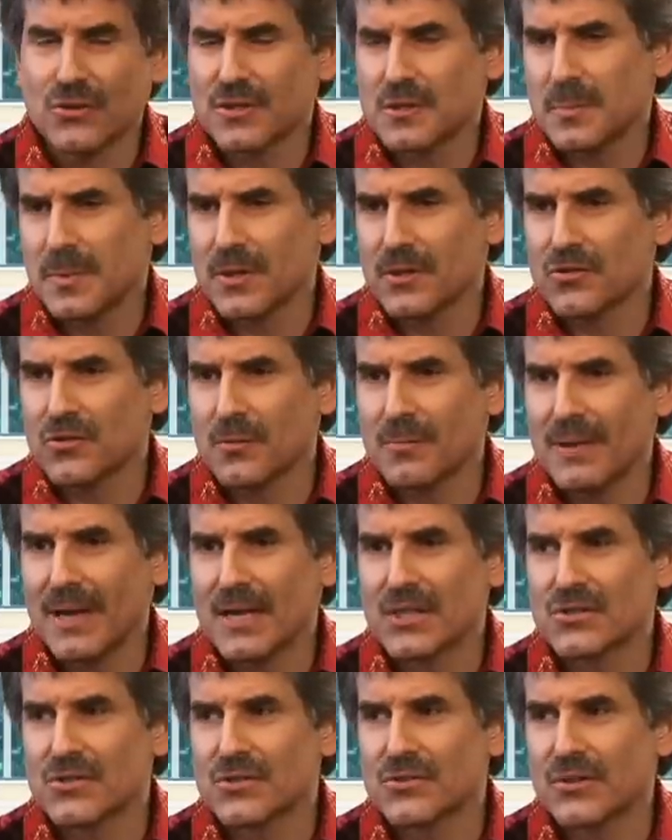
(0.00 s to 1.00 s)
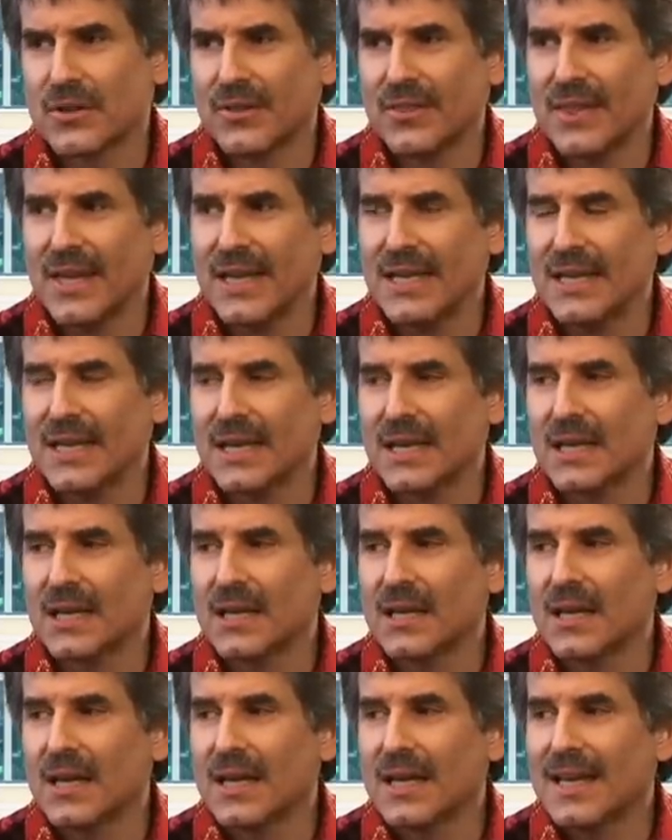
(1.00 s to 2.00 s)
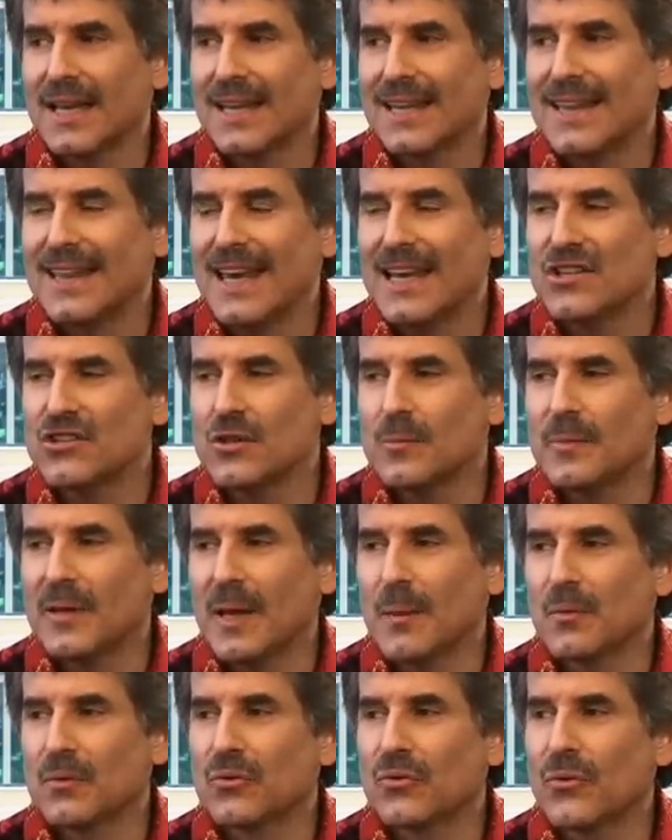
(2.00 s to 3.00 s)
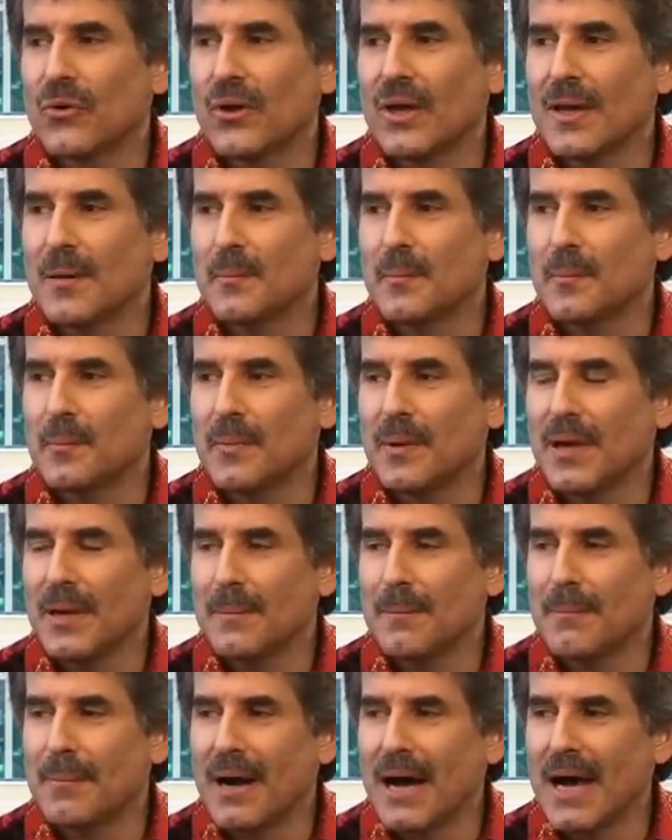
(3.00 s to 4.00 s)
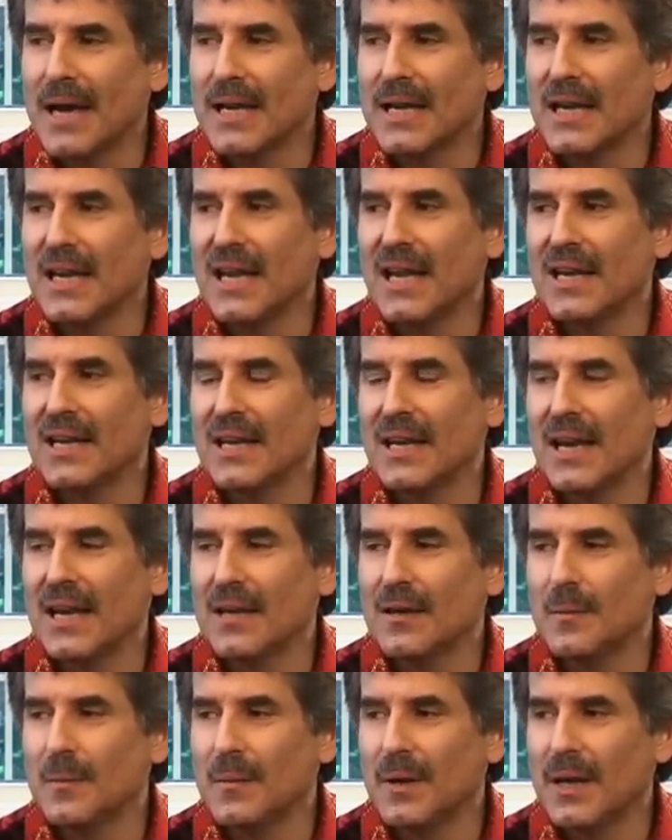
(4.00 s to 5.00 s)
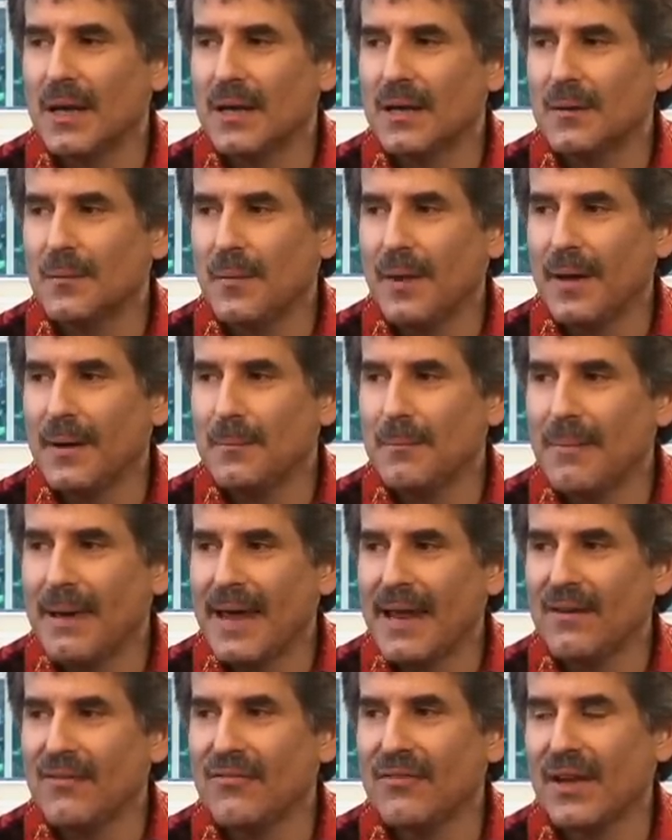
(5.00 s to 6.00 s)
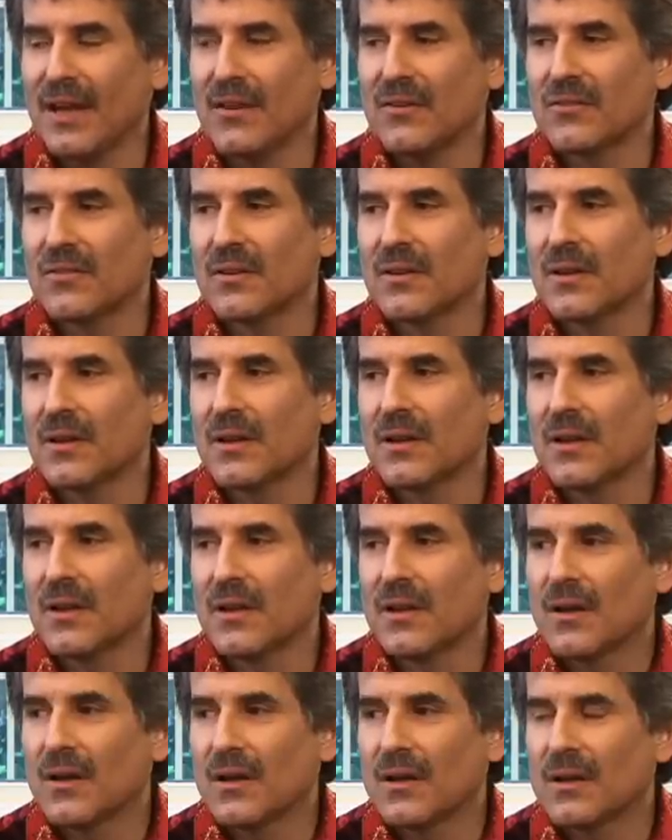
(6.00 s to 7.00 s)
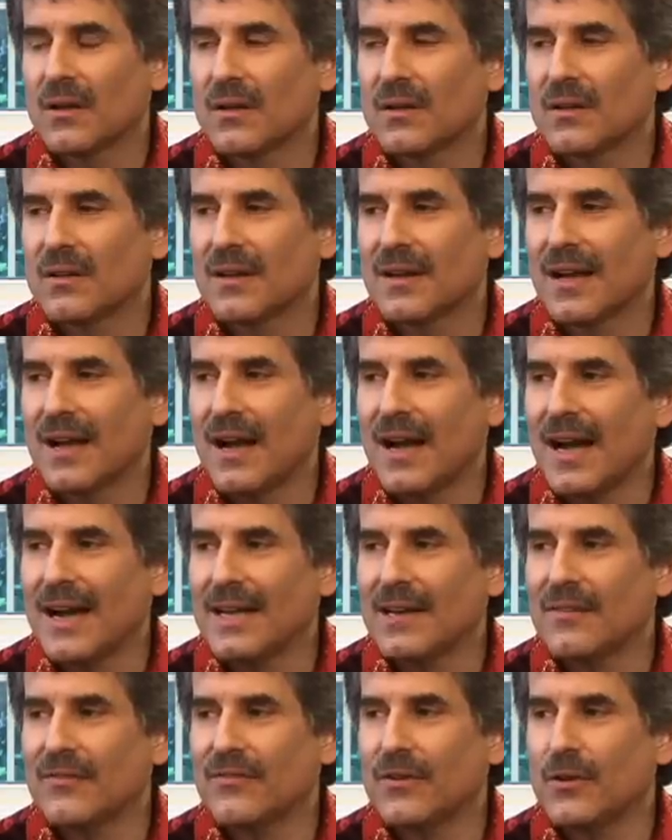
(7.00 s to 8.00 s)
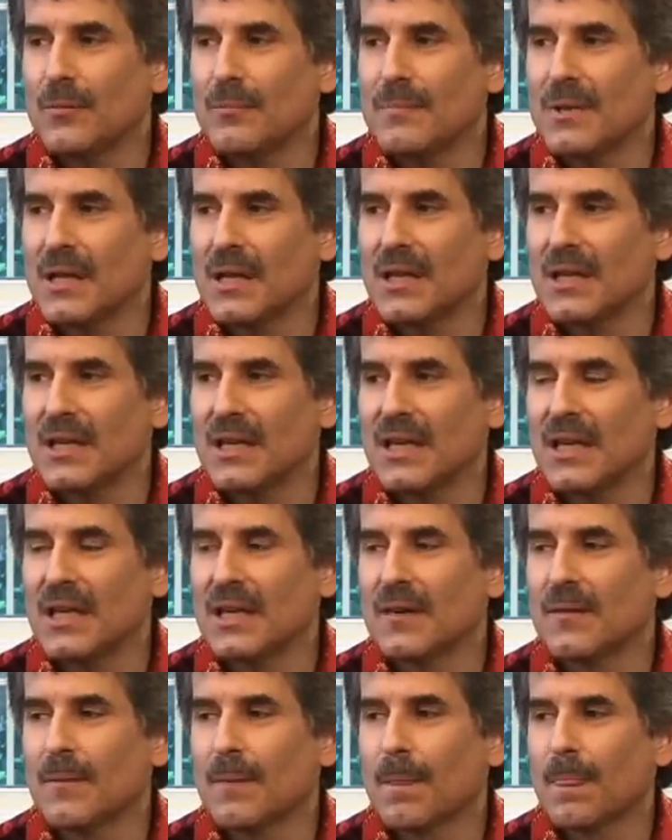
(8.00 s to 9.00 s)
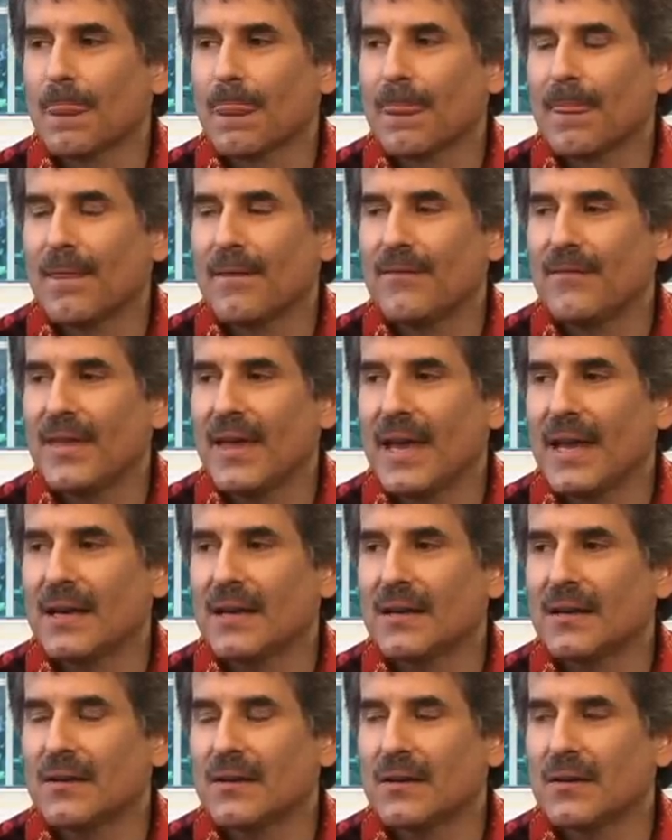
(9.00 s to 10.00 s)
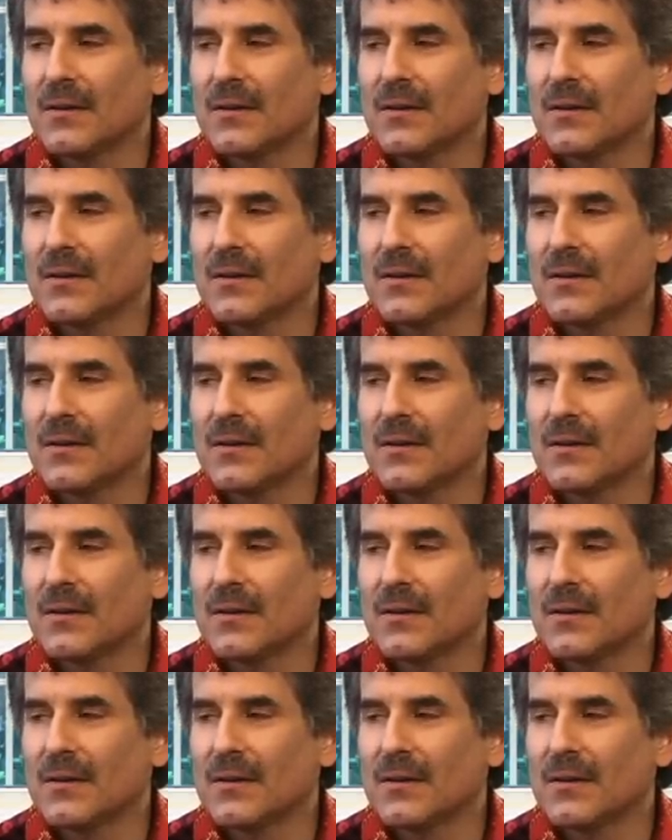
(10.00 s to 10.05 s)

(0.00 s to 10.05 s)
or a spiritual master is authentic, they should be able to embody and manifest the kind of humility that